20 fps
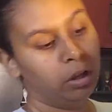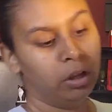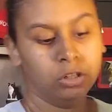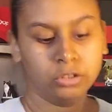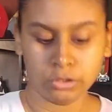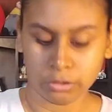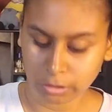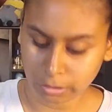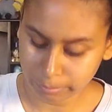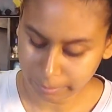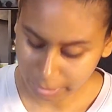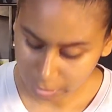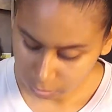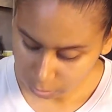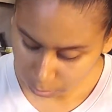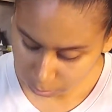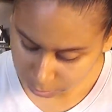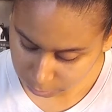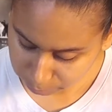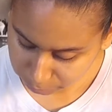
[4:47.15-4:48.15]
So they're about
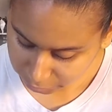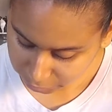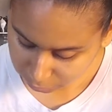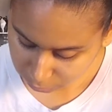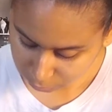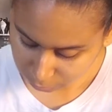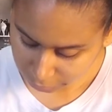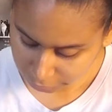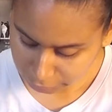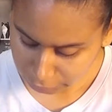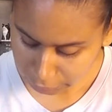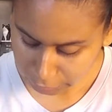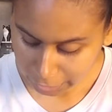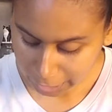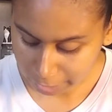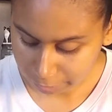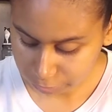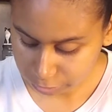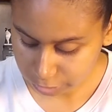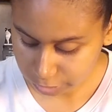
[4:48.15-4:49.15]
golden brown, and then
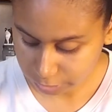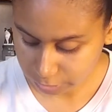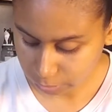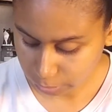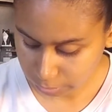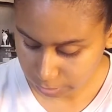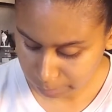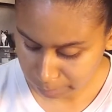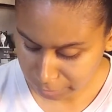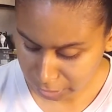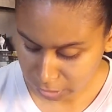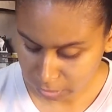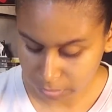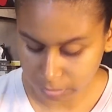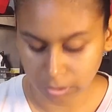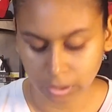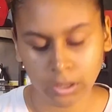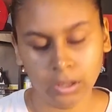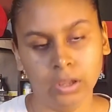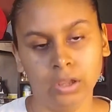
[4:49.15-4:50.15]
after they're golden
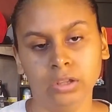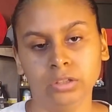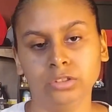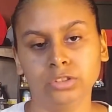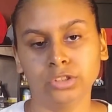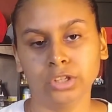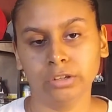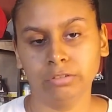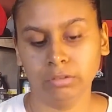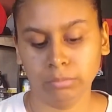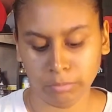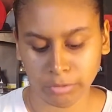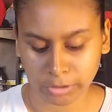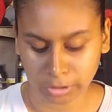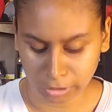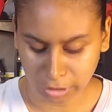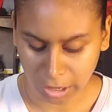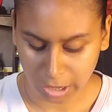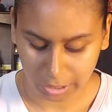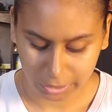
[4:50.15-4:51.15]
brown, serve them when
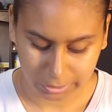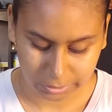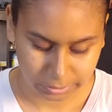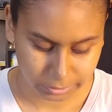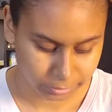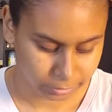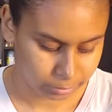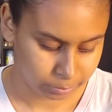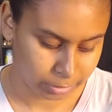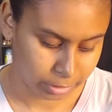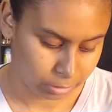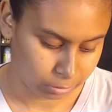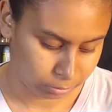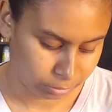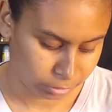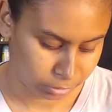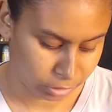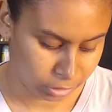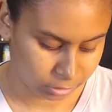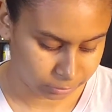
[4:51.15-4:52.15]
they're hot, because they're better when
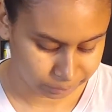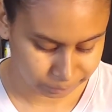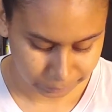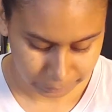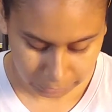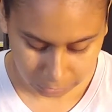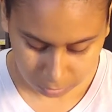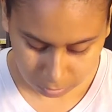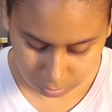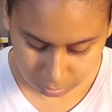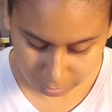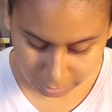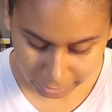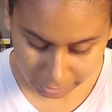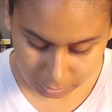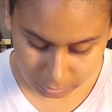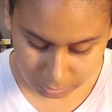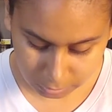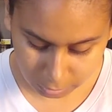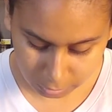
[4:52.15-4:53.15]
they're hot. So
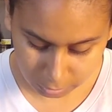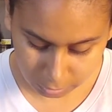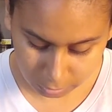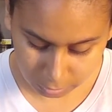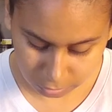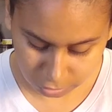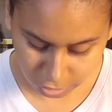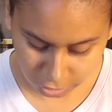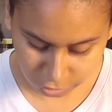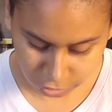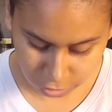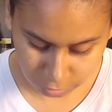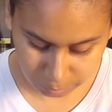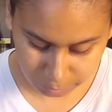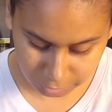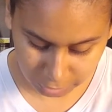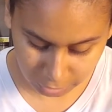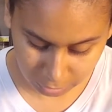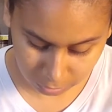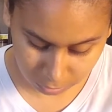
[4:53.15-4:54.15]
that's Dutchess
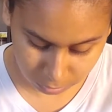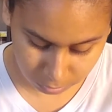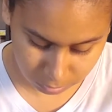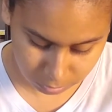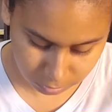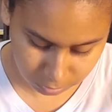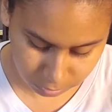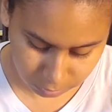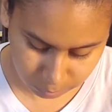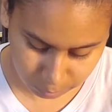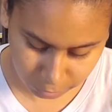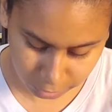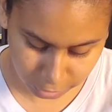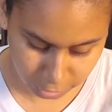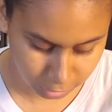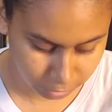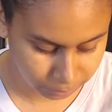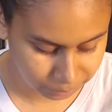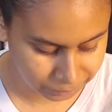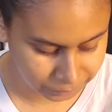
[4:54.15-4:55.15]
potatoes,
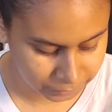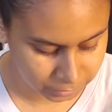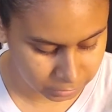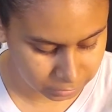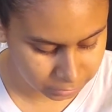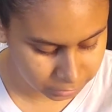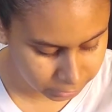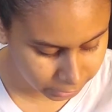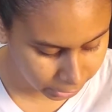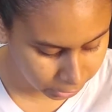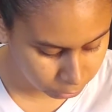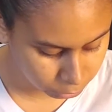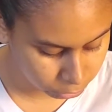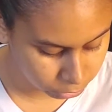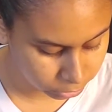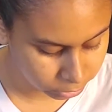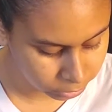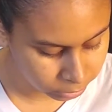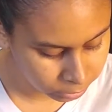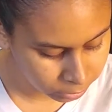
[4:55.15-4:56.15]
pretty
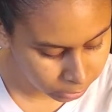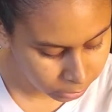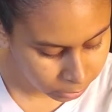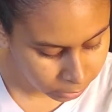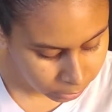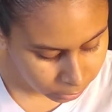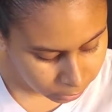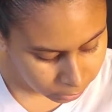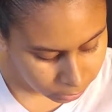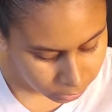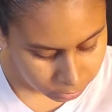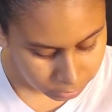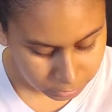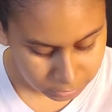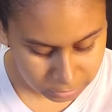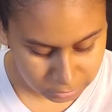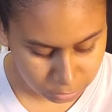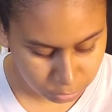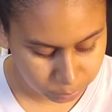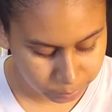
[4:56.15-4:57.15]
standard.
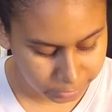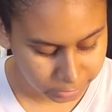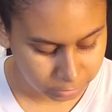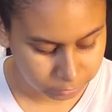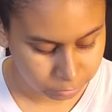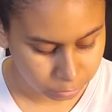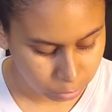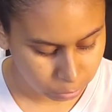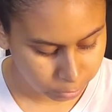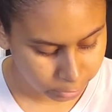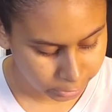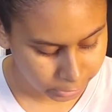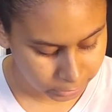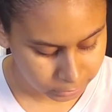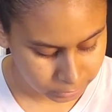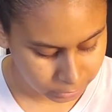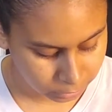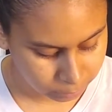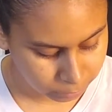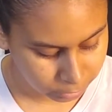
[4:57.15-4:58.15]
It's a little bit difficult, like I
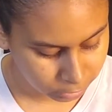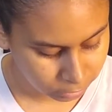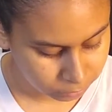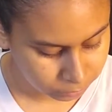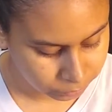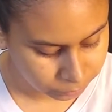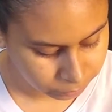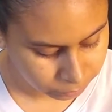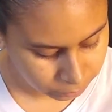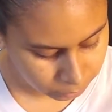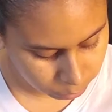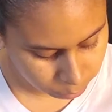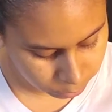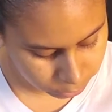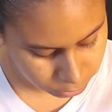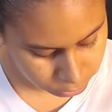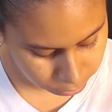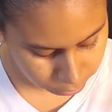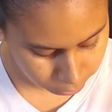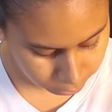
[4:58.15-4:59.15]
said, but
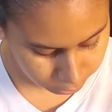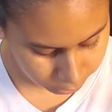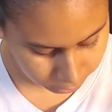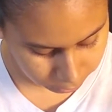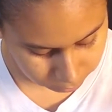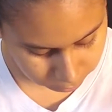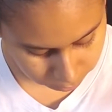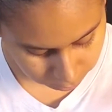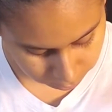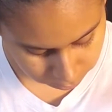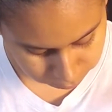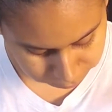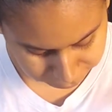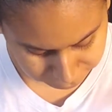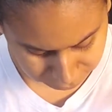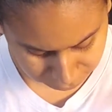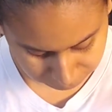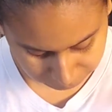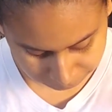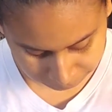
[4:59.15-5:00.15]
once you learn it, it's
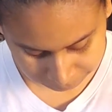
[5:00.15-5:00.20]
fine.